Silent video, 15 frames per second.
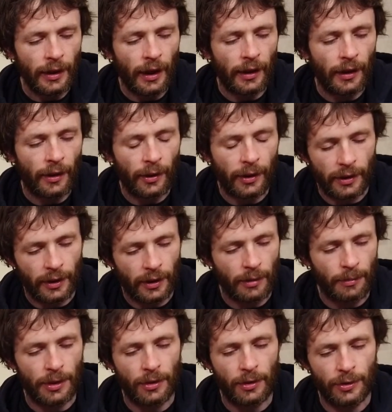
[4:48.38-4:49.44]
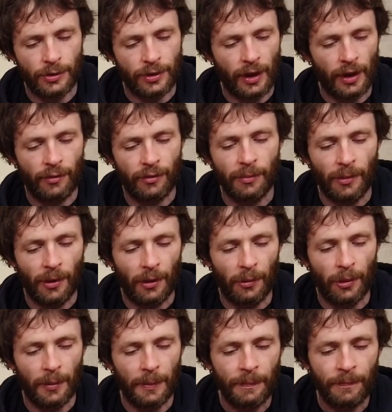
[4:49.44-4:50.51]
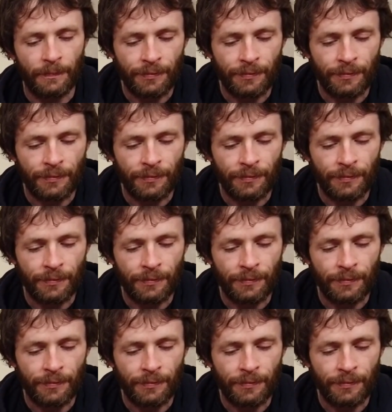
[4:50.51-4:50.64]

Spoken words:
Yeah, now I can get the bitterness again from our one.